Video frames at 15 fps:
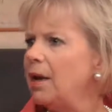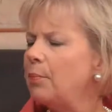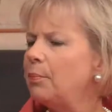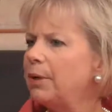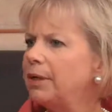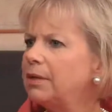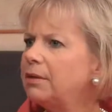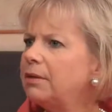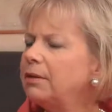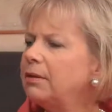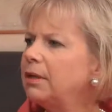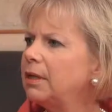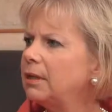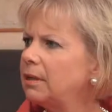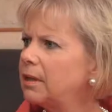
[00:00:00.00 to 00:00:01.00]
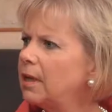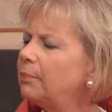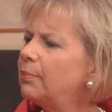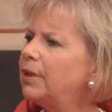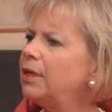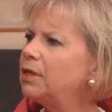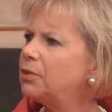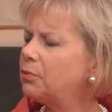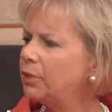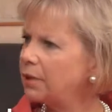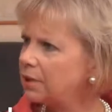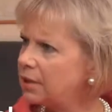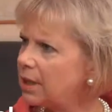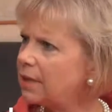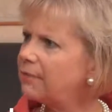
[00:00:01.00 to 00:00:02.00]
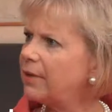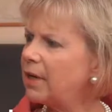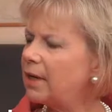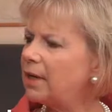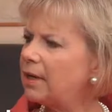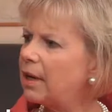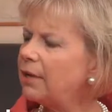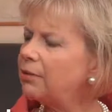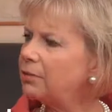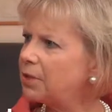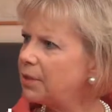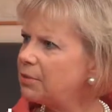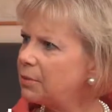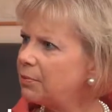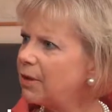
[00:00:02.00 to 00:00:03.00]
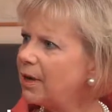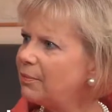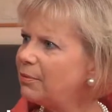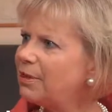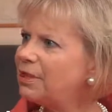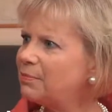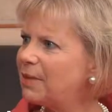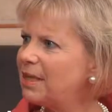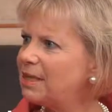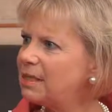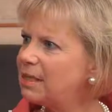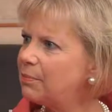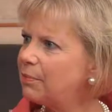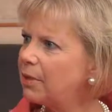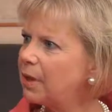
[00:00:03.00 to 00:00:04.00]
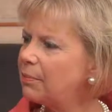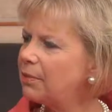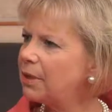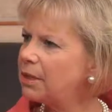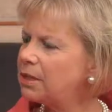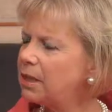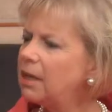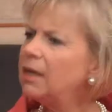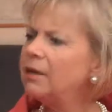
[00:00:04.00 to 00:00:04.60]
But clearly the companies with other types of properties, B and C properties,